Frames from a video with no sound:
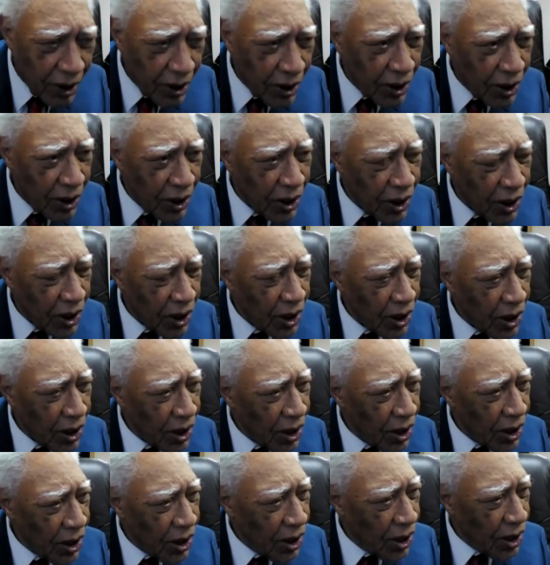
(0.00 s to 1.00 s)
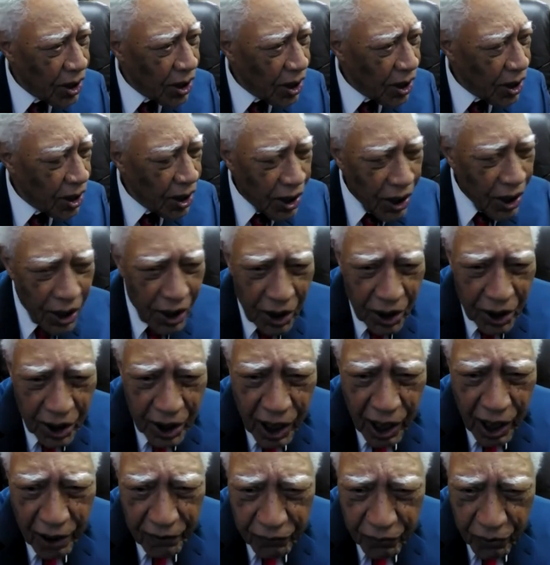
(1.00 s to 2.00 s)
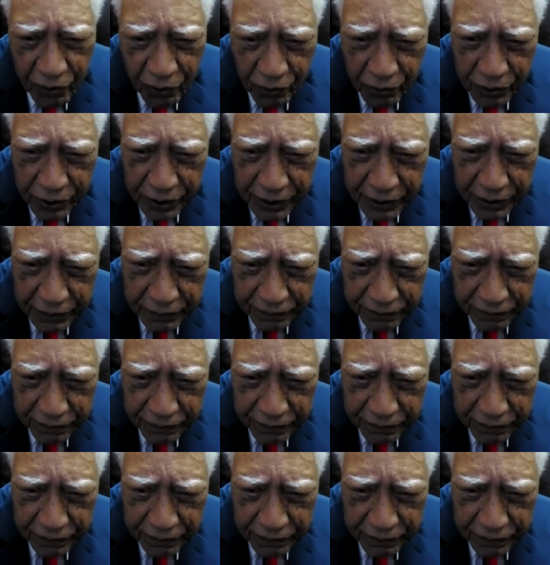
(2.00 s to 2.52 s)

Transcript: Uh, uh, a golf course.